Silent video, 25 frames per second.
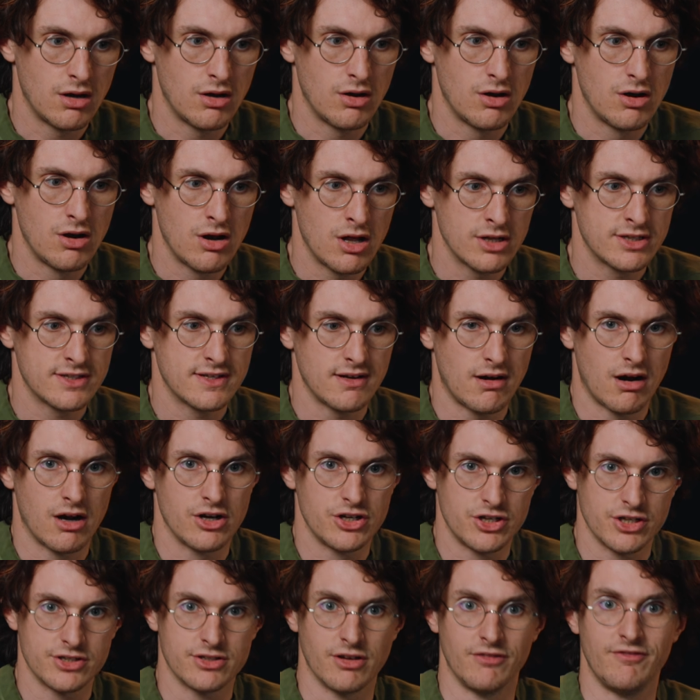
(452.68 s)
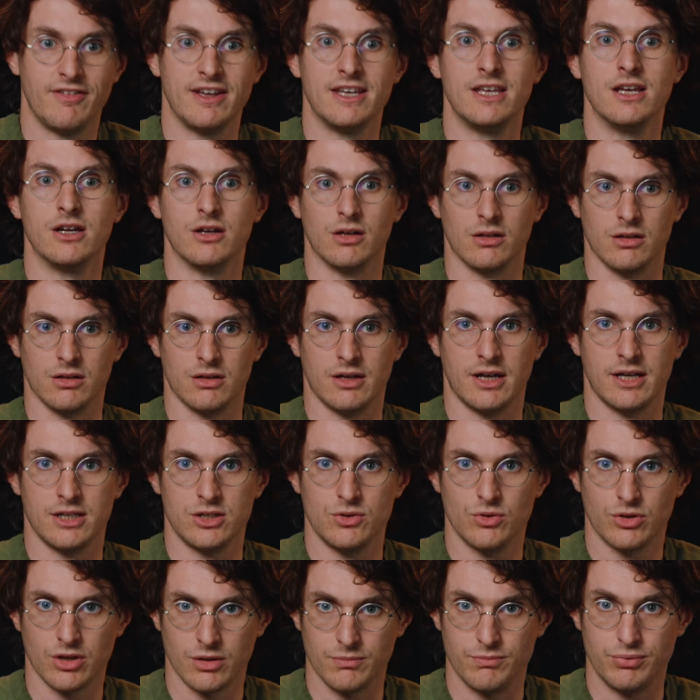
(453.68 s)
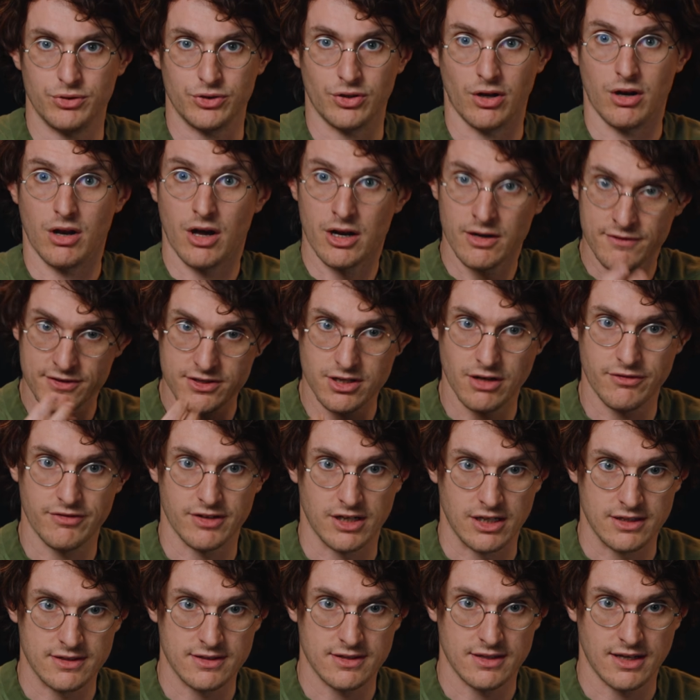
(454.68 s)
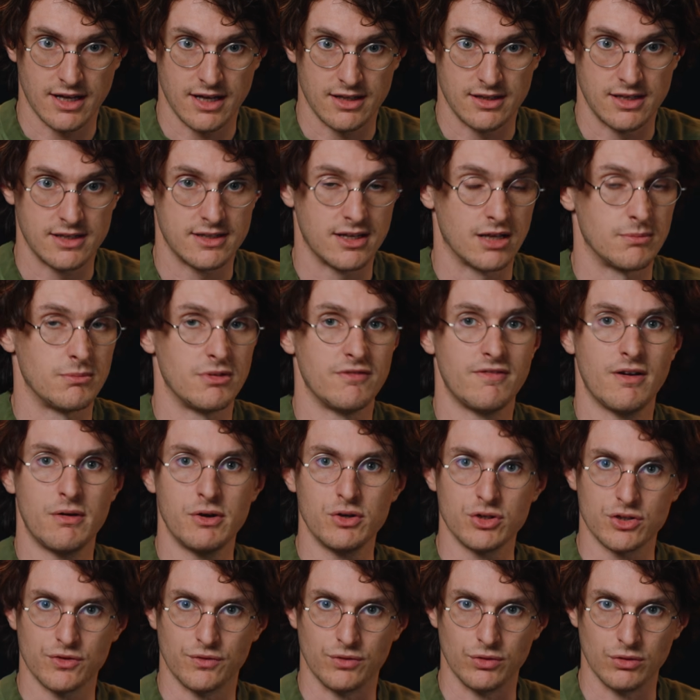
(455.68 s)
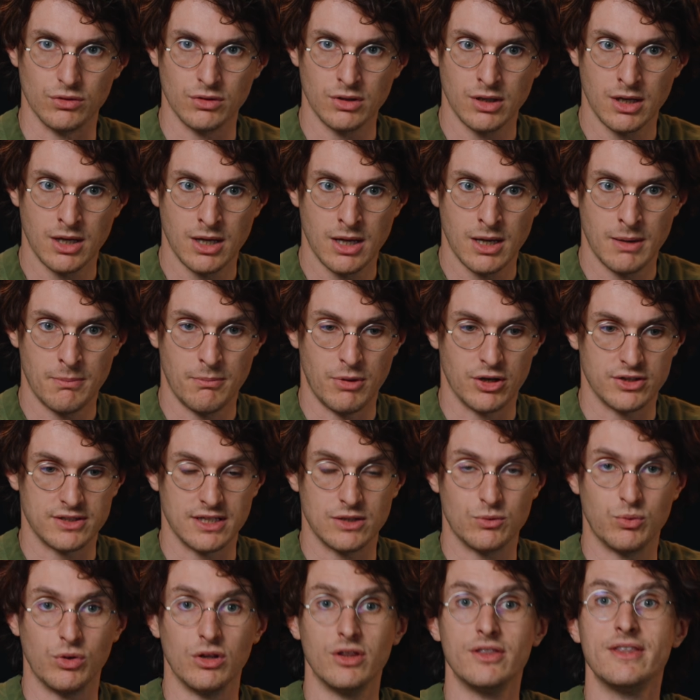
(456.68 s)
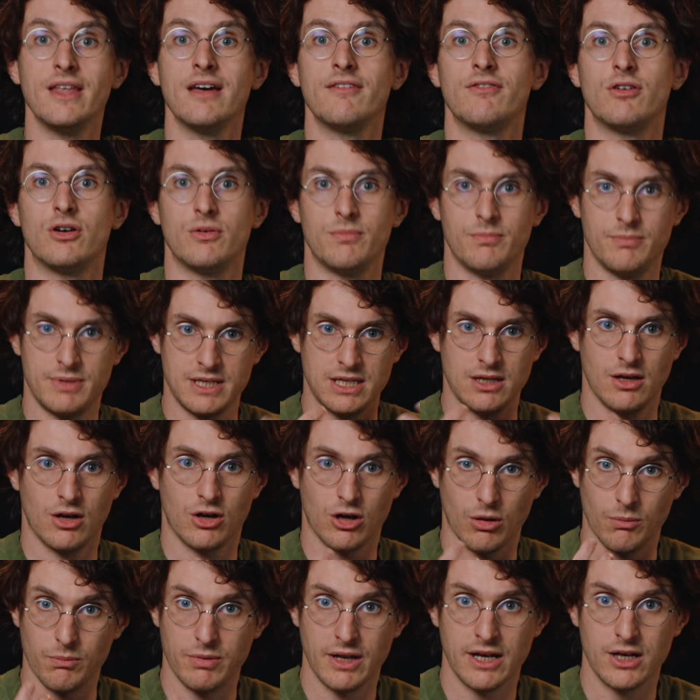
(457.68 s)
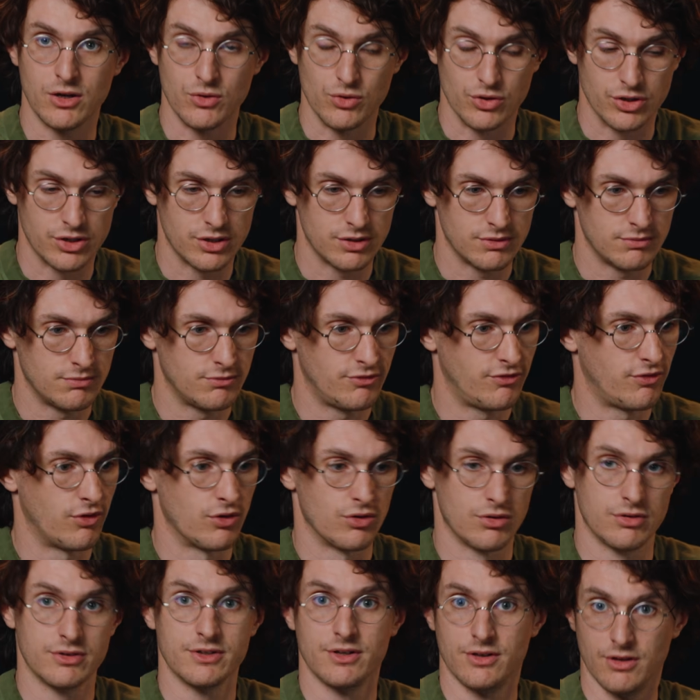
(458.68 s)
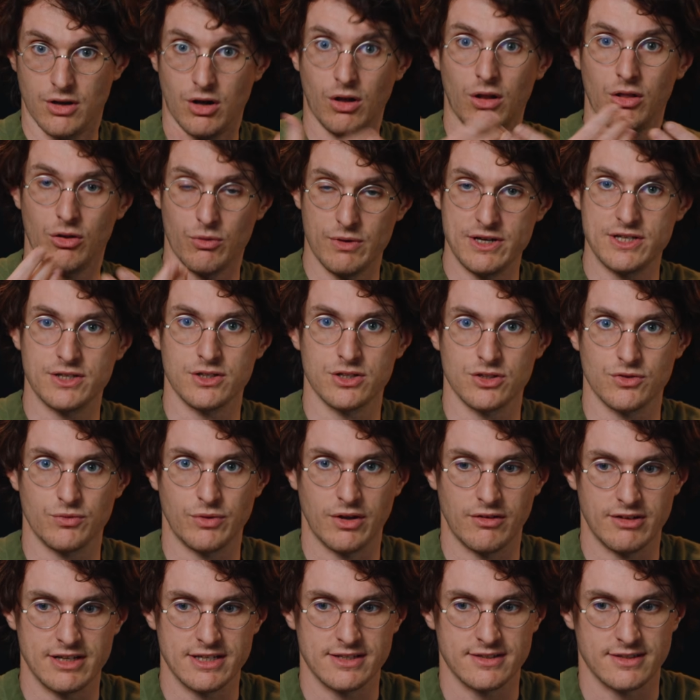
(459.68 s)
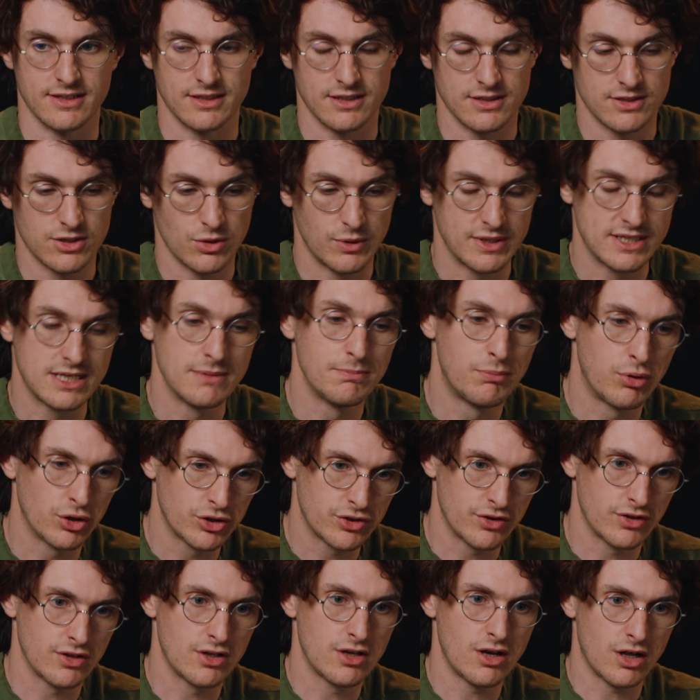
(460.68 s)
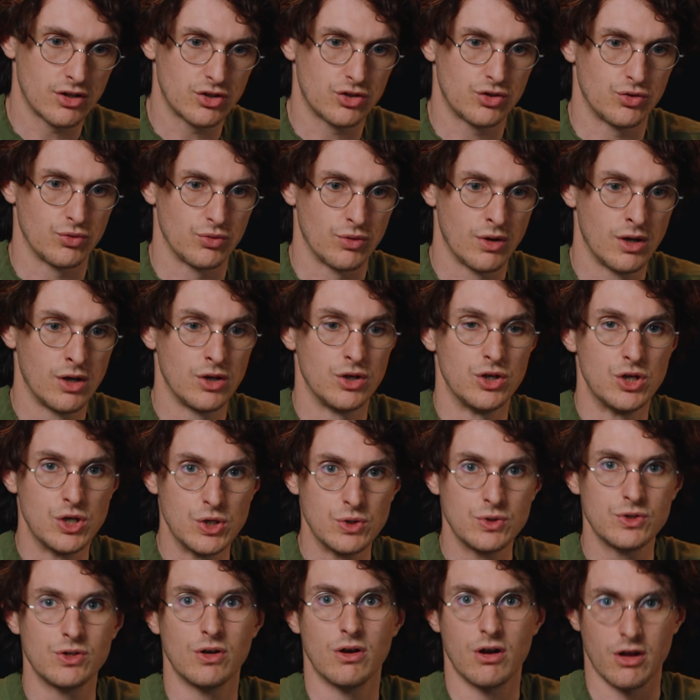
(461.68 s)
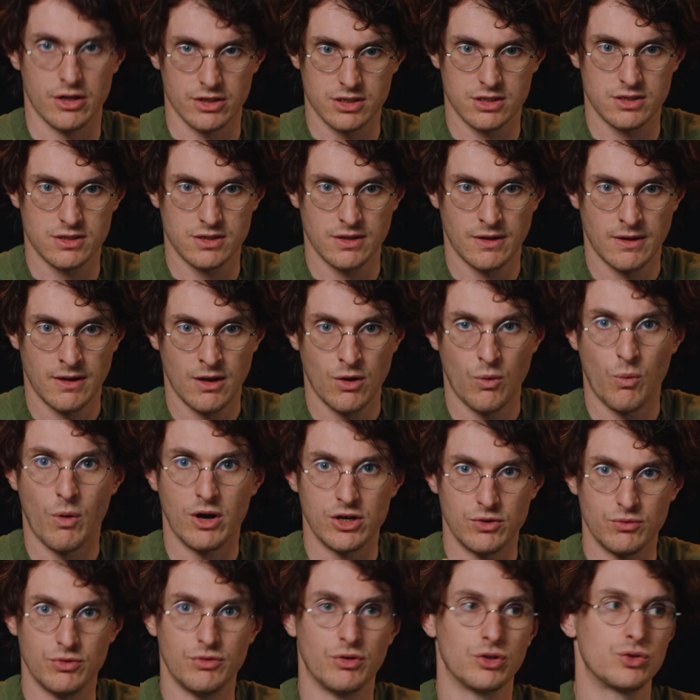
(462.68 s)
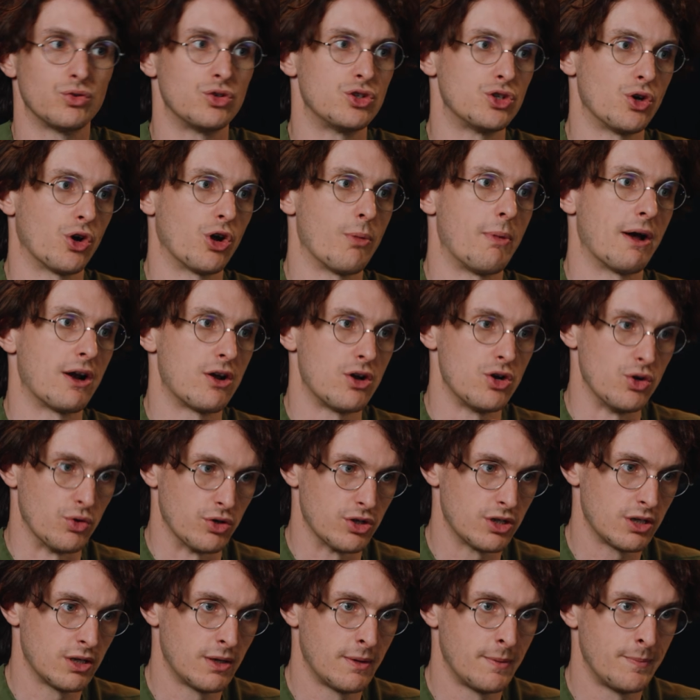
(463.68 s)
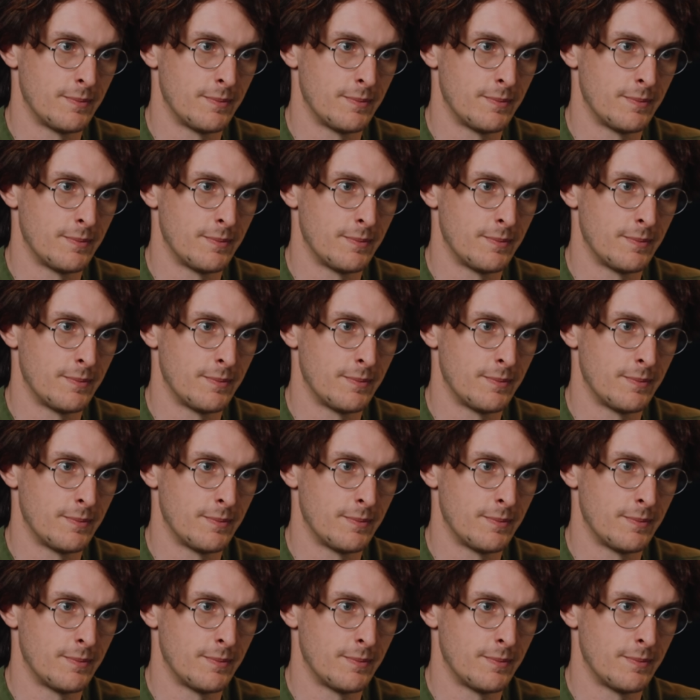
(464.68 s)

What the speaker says: LUTs are just a vehicle, and you can put a lot of stuff in it, and it can be very useful, but it will never be a complete look for all the reasons we listed. So it's important not to use LUTs when we want to talk about look.